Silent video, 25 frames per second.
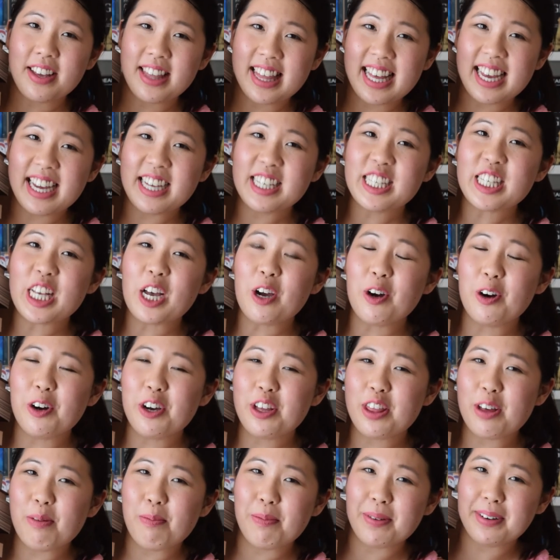these are all
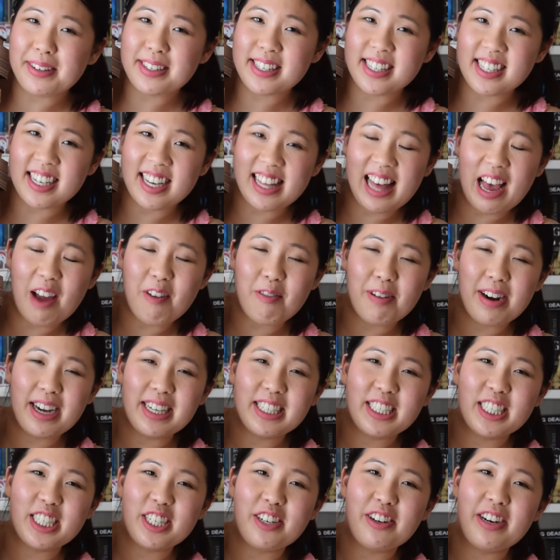the books that I read
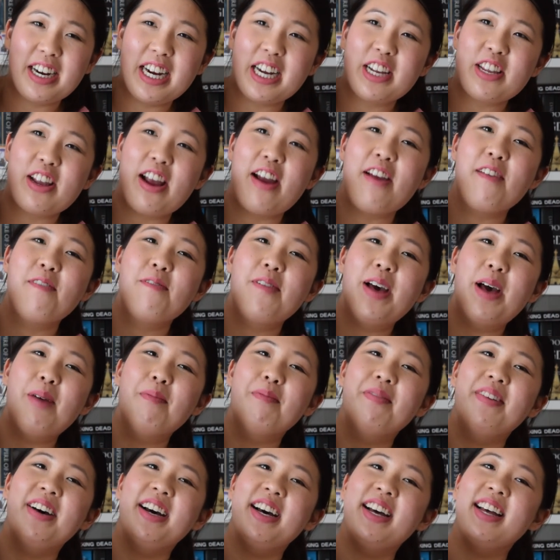during
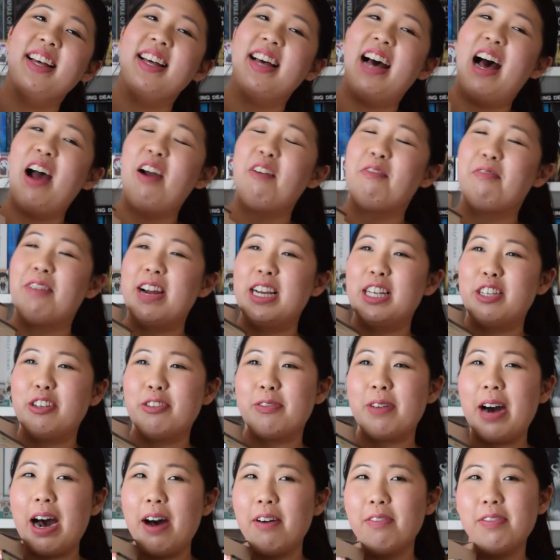November. I read
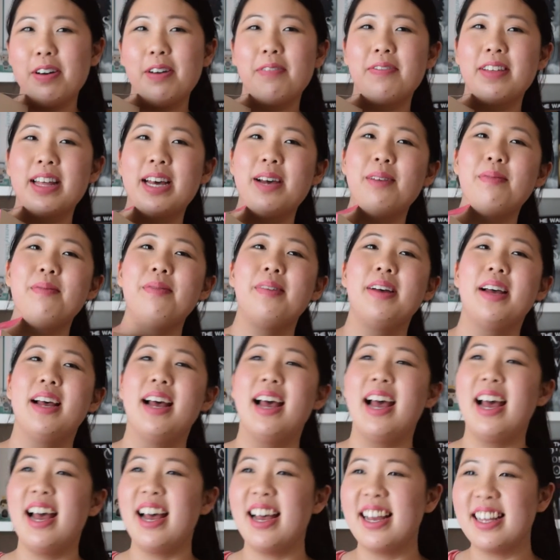12 of them,
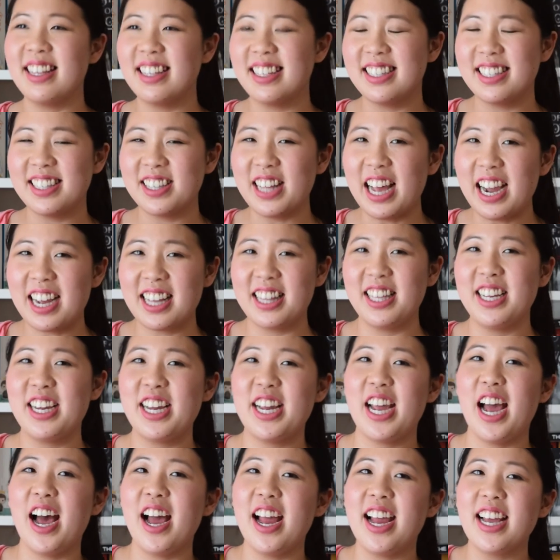and luckily
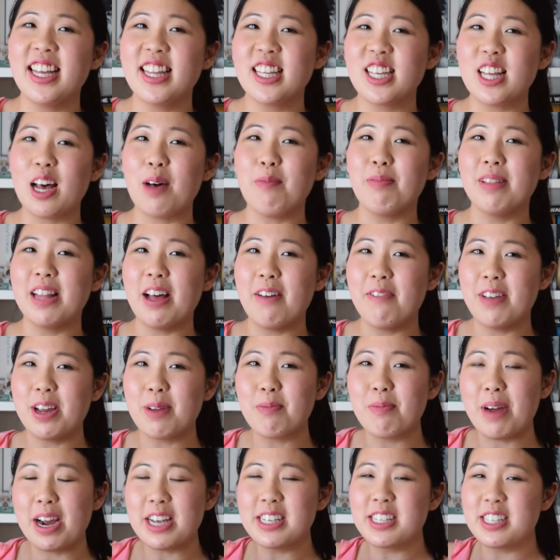I ended up loving
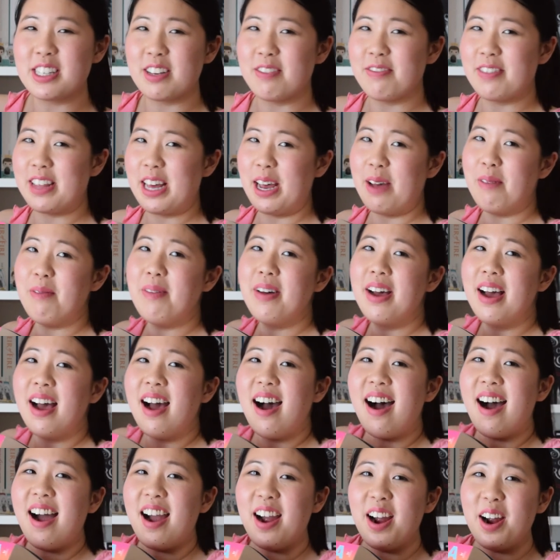most of them.
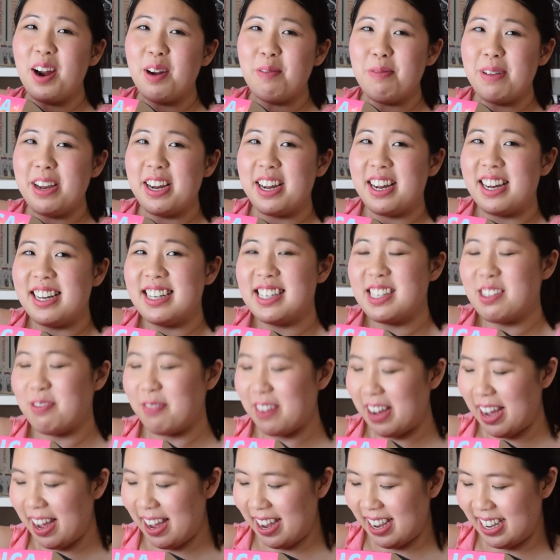I hope you guys
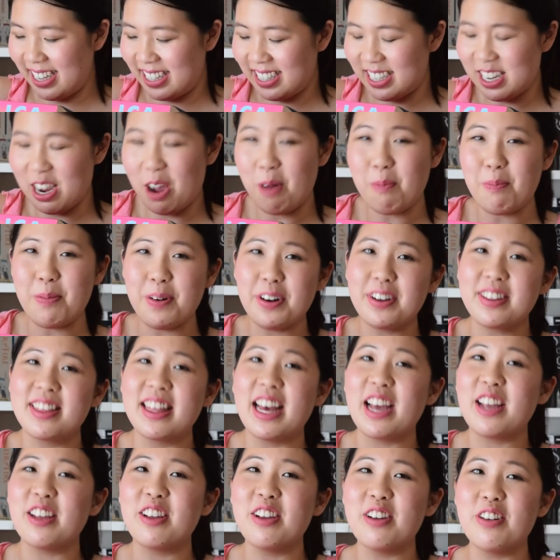find a book
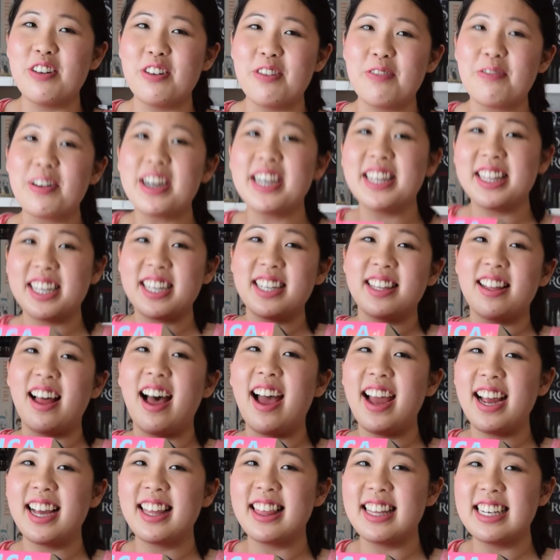that you really
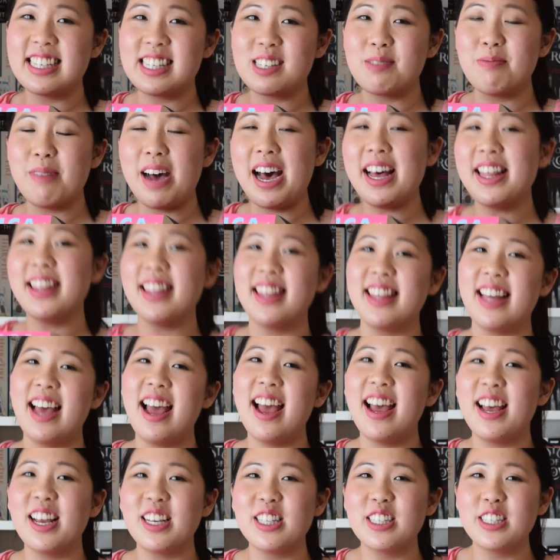like this month,
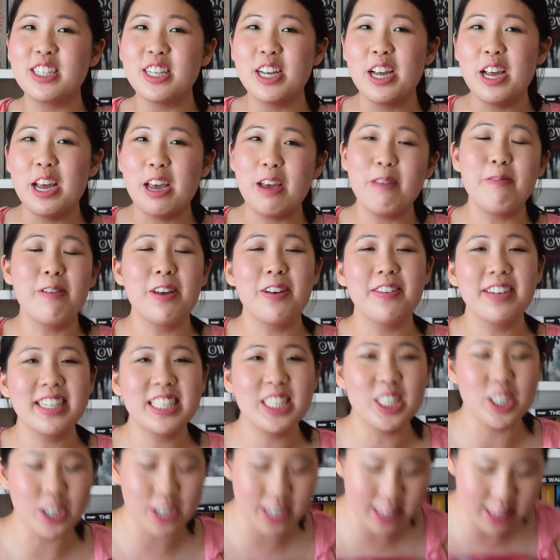and if you
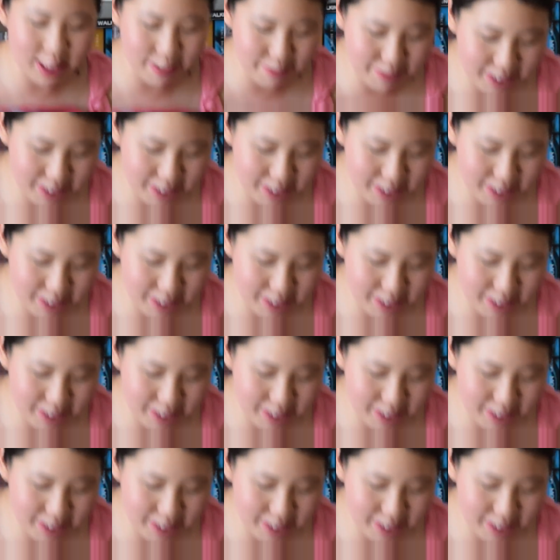enjoyed the